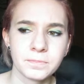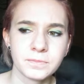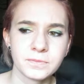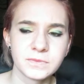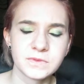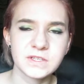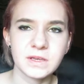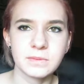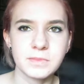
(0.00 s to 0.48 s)

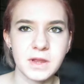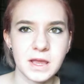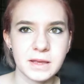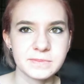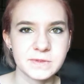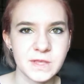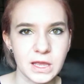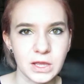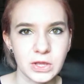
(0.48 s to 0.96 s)

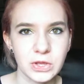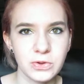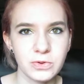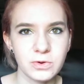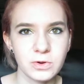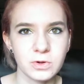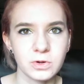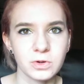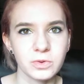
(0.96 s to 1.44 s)
sometimes that
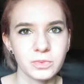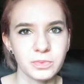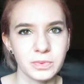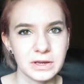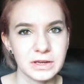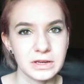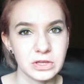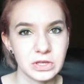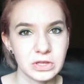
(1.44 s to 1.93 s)
cuticle,
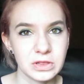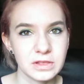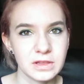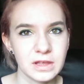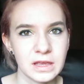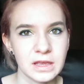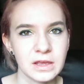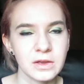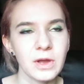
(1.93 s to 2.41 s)
when you,
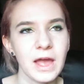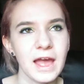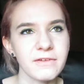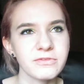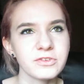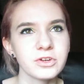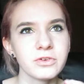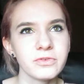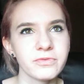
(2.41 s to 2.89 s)
like,
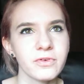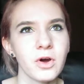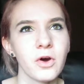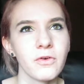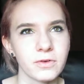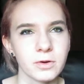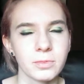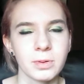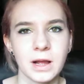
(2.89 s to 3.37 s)
after you've
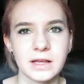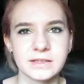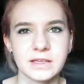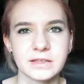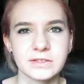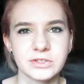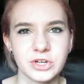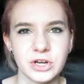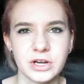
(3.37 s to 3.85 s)

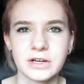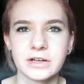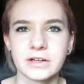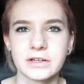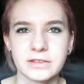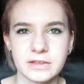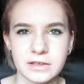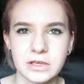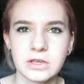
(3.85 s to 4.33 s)
over-processed your hair,
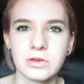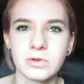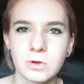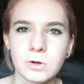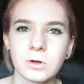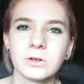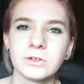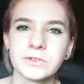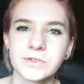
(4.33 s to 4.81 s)
the
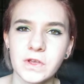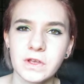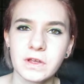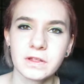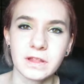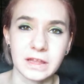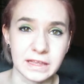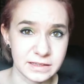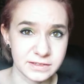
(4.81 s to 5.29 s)
cuticle's
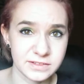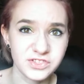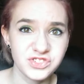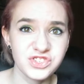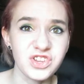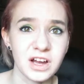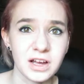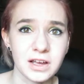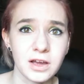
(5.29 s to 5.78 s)
like
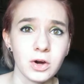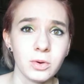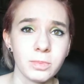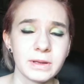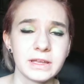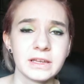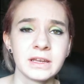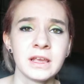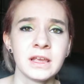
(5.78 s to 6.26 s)
stuck
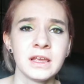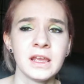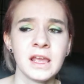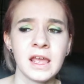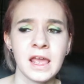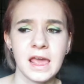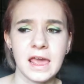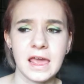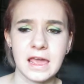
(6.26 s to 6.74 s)
open,
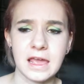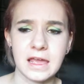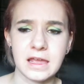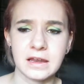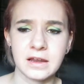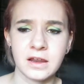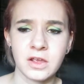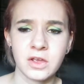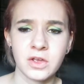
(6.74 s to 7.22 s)

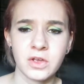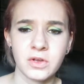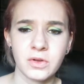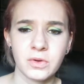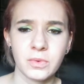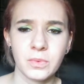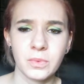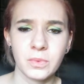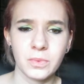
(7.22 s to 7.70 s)
and
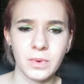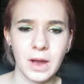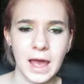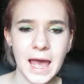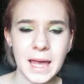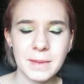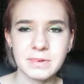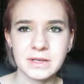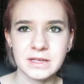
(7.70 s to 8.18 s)
what
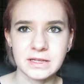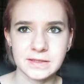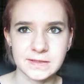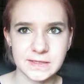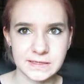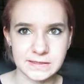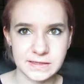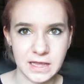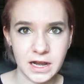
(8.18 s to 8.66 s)
happens
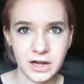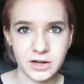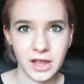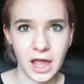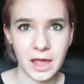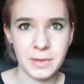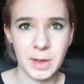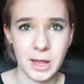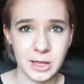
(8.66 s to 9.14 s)
is the hair
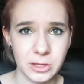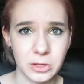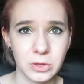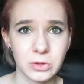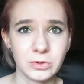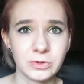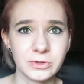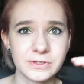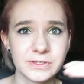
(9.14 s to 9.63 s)
dye
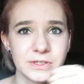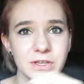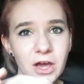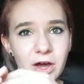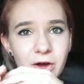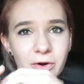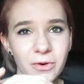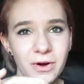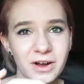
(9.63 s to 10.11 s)
molecules
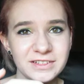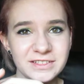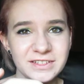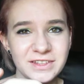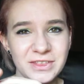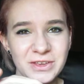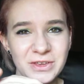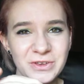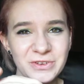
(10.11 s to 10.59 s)
go onto
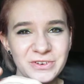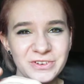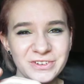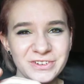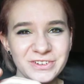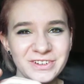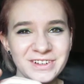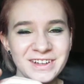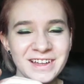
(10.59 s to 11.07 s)
the
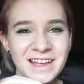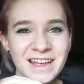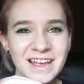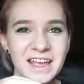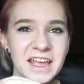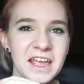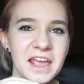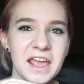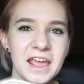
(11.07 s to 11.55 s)
cuticle,
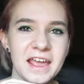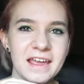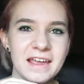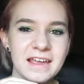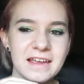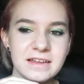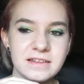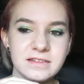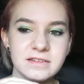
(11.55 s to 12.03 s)

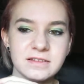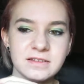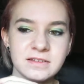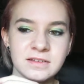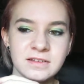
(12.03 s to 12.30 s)
and